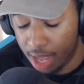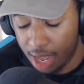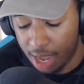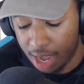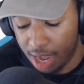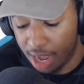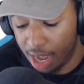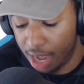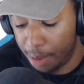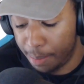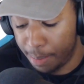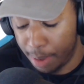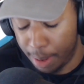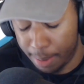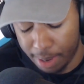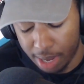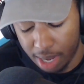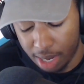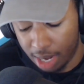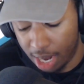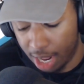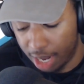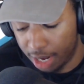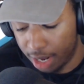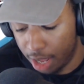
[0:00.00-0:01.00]
Maybe a
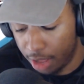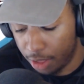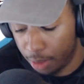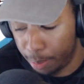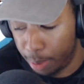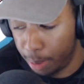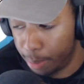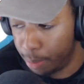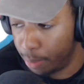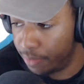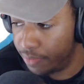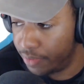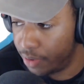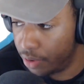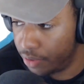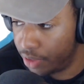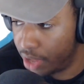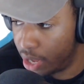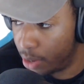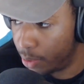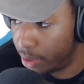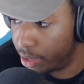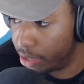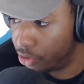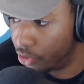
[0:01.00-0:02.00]
lot of other people feel
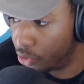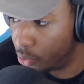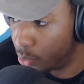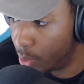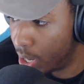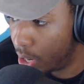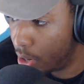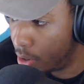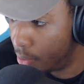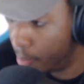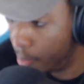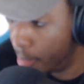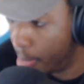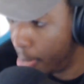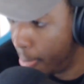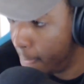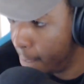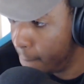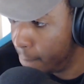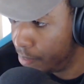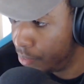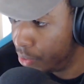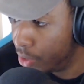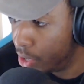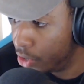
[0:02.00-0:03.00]
that way as well.
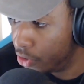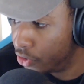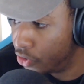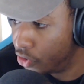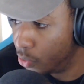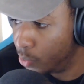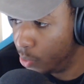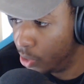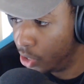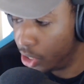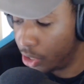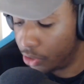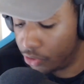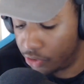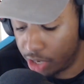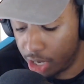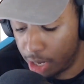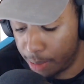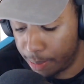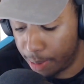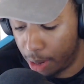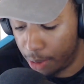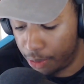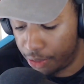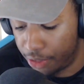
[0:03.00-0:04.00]
So we shall see
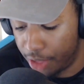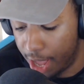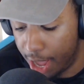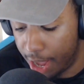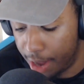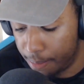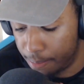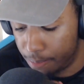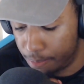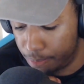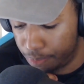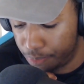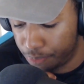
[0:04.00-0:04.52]
about that.